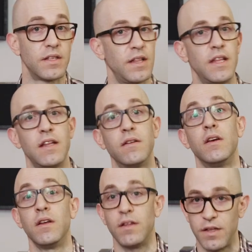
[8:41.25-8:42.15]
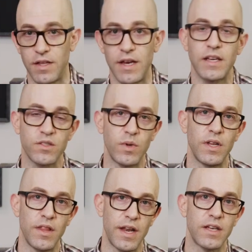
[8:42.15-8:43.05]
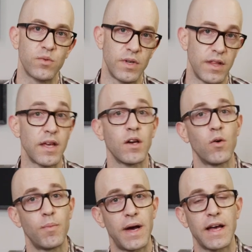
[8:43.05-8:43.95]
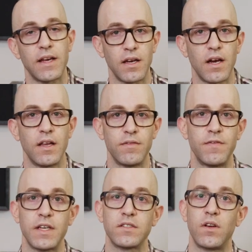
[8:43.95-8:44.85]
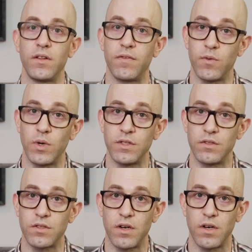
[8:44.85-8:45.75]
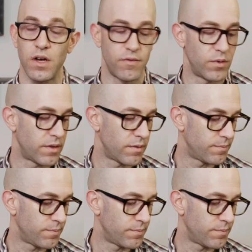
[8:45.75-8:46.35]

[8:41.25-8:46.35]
And then the next one and the next one, and then go back and kind of fix all the ones you started off with.